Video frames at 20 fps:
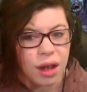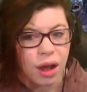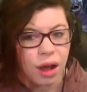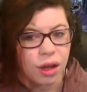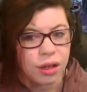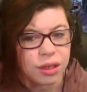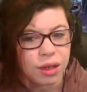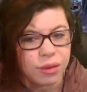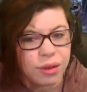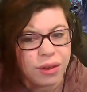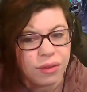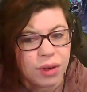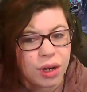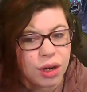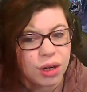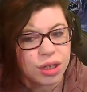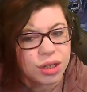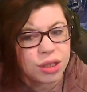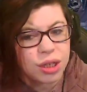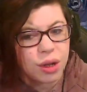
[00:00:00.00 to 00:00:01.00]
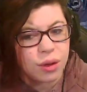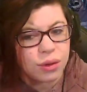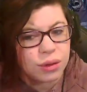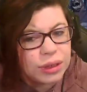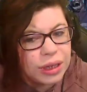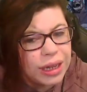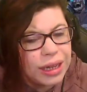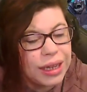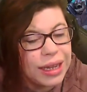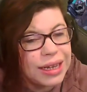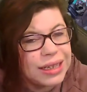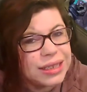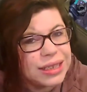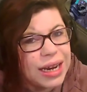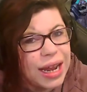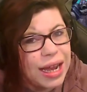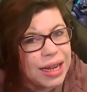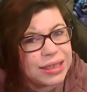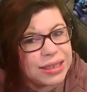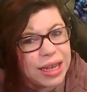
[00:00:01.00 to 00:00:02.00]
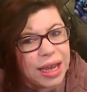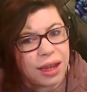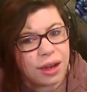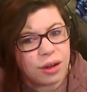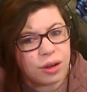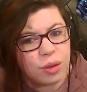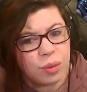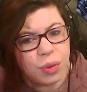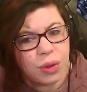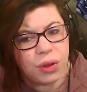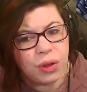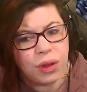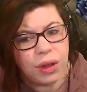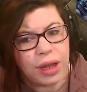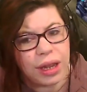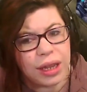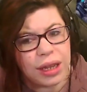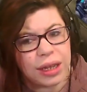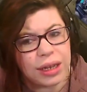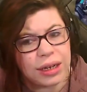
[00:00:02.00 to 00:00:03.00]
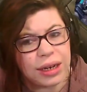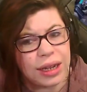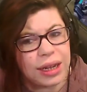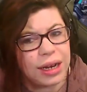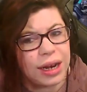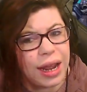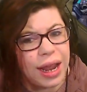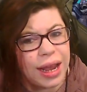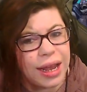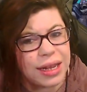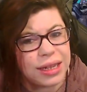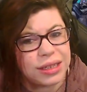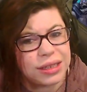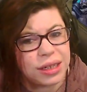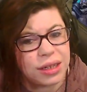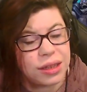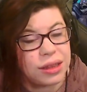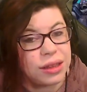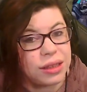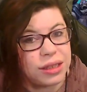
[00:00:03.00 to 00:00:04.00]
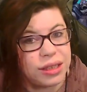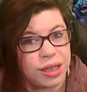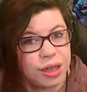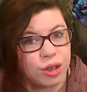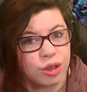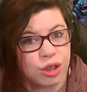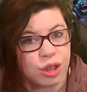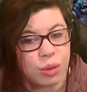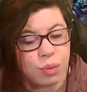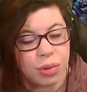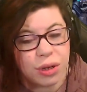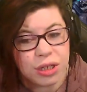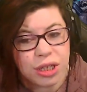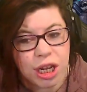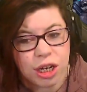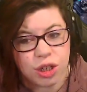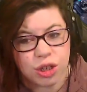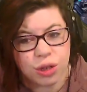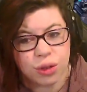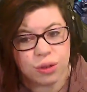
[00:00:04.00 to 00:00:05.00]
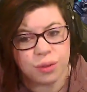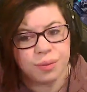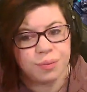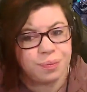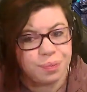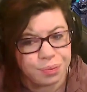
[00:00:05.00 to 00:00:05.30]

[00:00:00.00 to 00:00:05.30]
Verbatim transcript: Although even on its own, like it's not terrible and it has synergy potential.